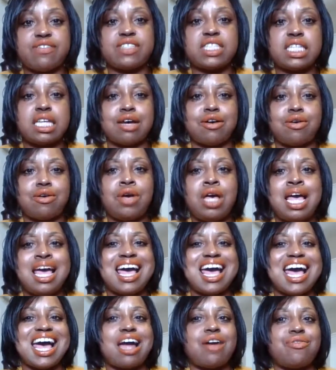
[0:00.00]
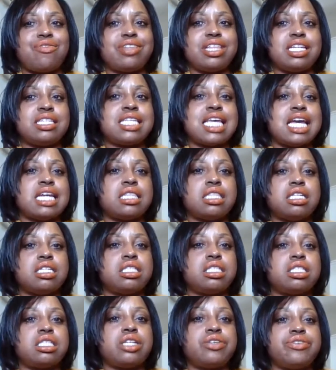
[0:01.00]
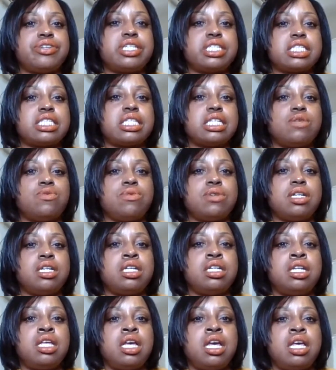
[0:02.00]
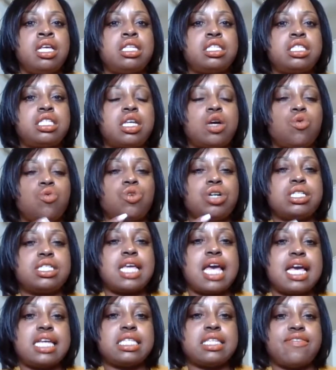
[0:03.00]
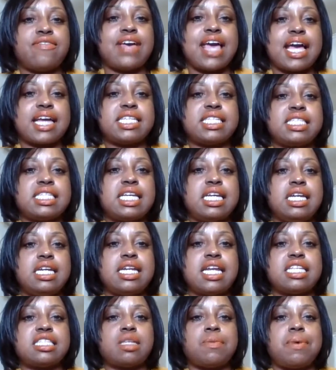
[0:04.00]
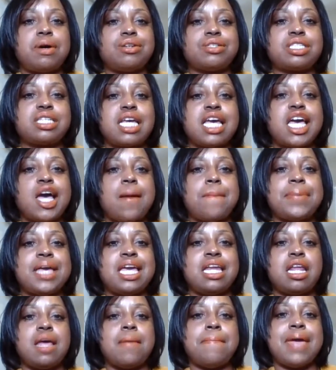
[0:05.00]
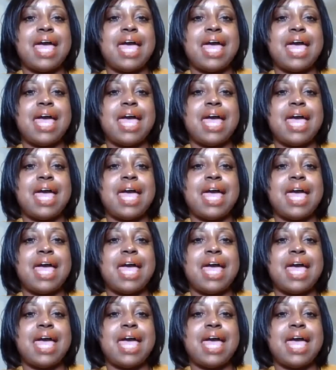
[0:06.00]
So I really take this seriously when someone takes a vaccine that's supposed to help and it